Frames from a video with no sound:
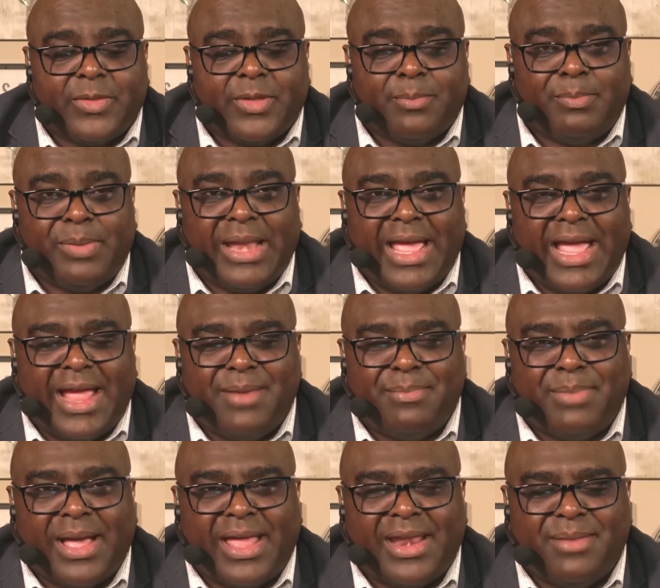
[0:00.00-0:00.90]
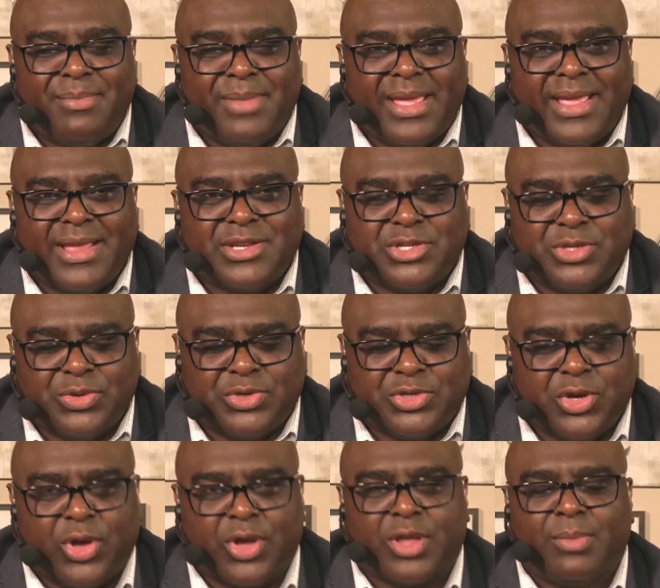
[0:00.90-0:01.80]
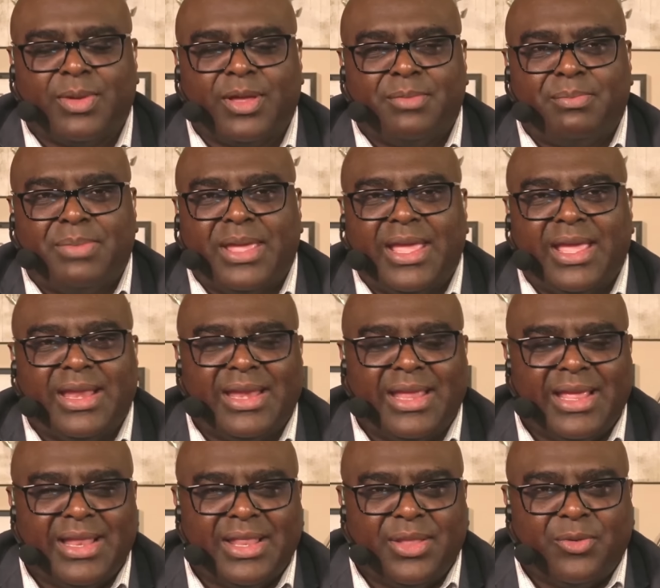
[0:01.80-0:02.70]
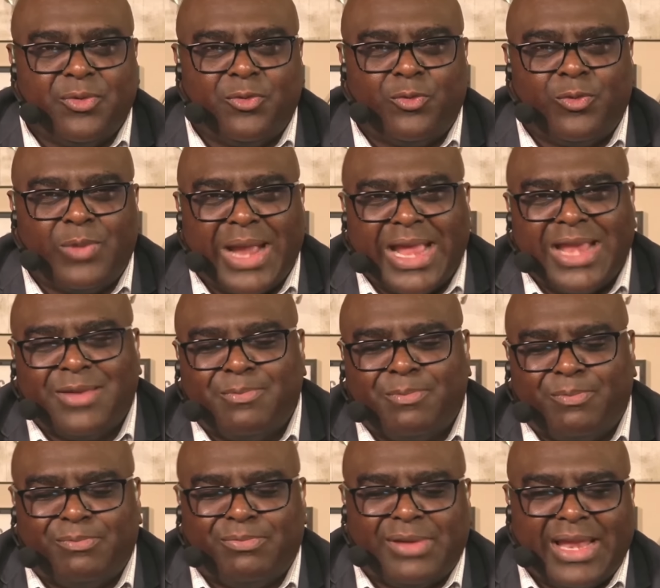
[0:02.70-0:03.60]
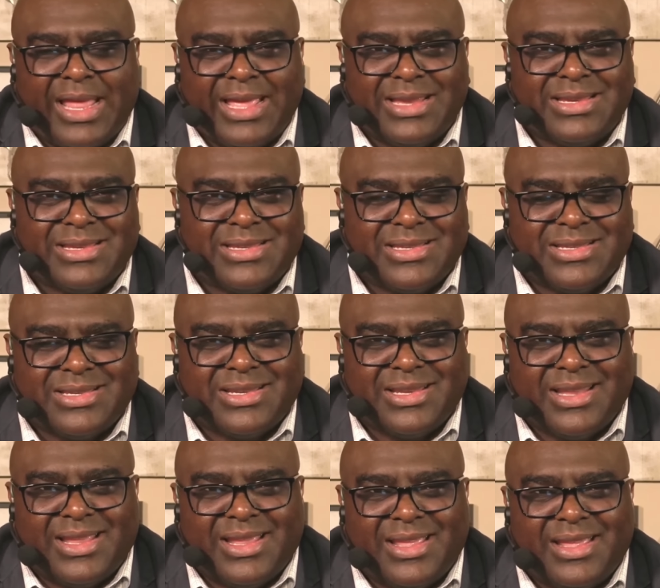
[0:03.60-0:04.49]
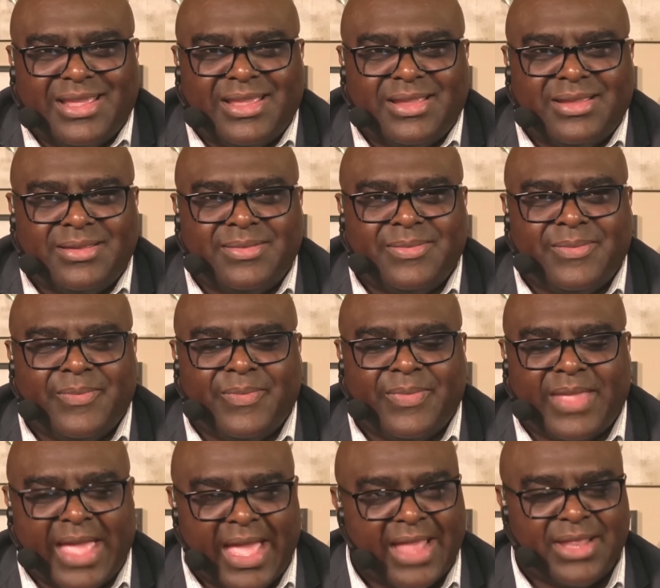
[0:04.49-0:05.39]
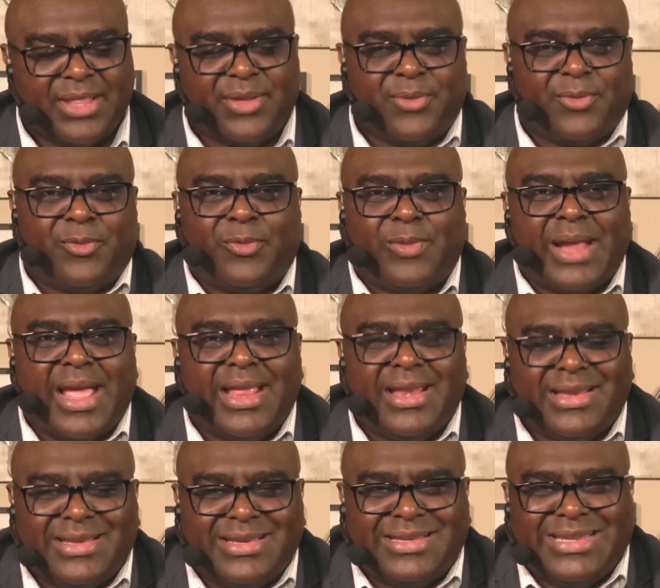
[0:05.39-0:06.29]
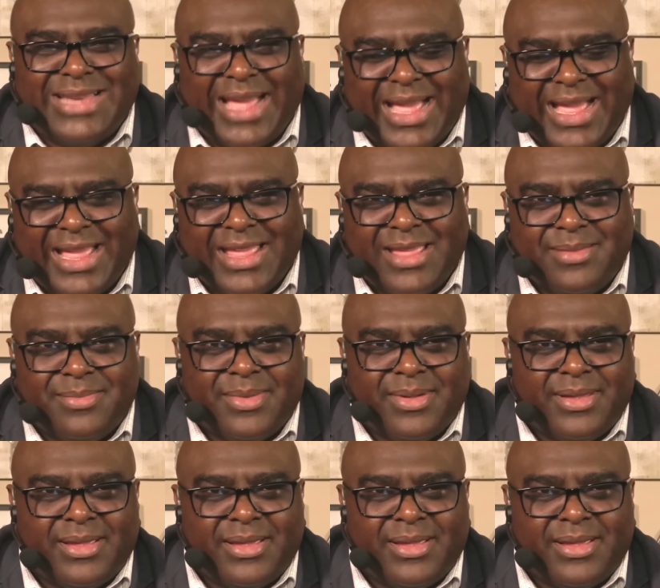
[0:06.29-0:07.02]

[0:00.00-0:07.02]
Blind Bartimaeus, you talk about being in the right place at the right time.